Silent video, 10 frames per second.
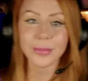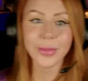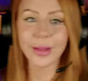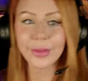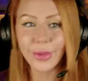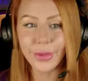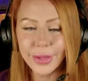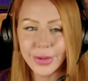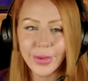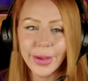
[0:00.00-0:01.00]
Like that's all
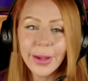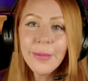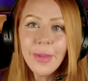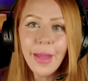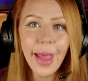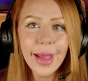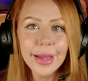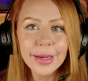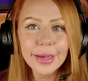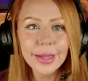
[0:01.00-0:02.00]
he's doing.
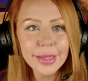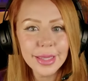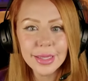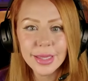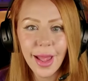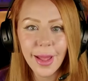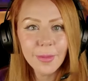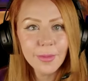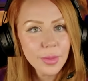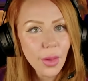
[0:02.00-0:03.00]
And he says
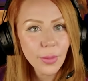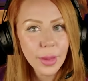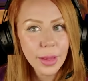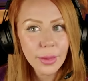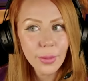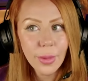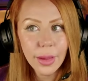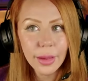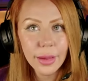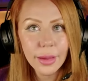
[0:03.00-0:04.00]
that, tell me
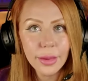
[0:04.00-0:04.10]
why.